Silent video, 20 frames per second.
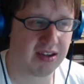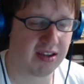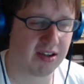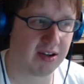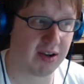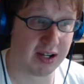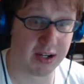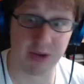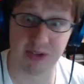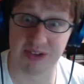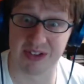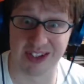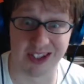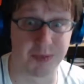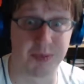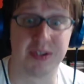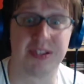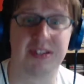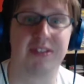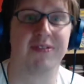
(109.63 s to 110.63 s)
I know it's an
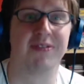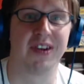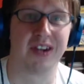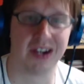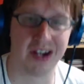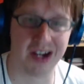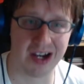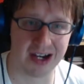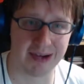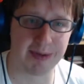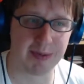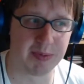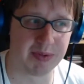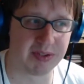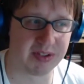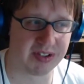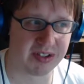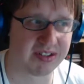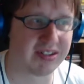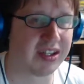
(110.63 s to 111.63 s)
expensive fucking hobby, but it's
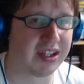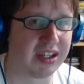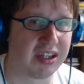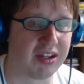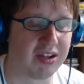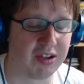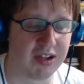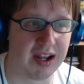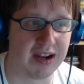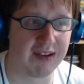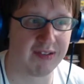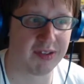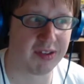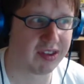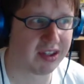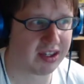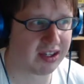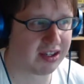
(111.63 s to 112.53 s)
just you have to